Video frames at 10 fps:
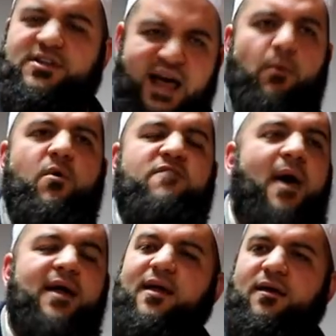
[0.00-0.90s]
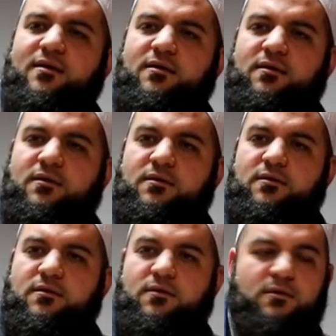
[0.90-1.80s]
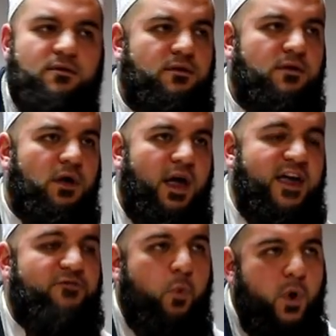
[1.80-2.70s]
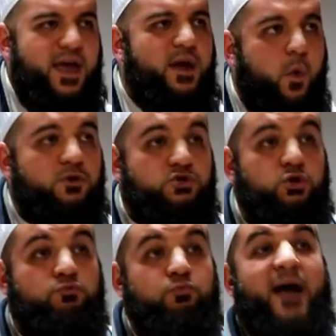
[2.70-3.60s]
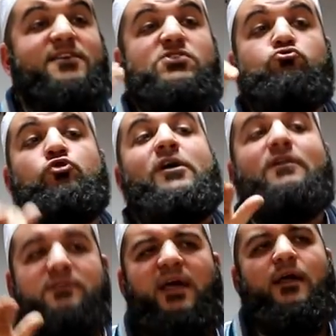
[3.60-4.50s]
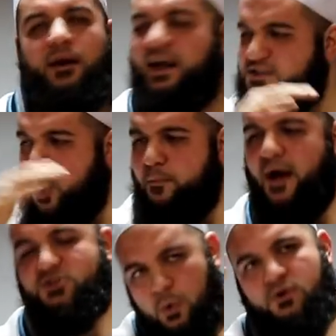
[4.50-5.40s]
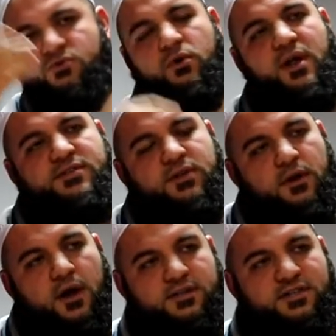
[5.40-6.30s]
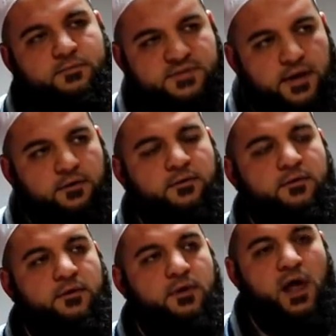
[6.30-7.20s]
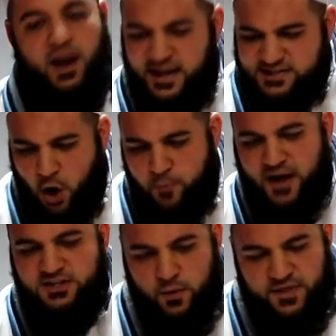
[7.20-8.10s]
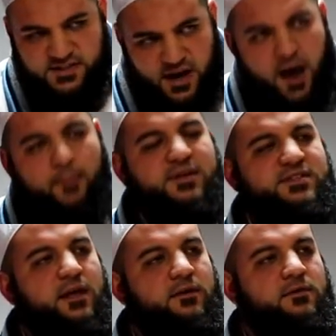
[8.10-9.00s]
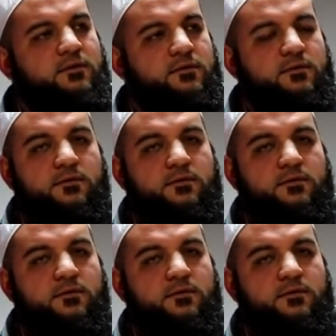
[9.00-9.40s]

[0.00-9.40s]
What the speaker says: Is that what we've made it? If we want to practice real deen, let's go back to what Rasulullah sallallahu alaihi wasallam said. Let's go back to what the Sahaba said.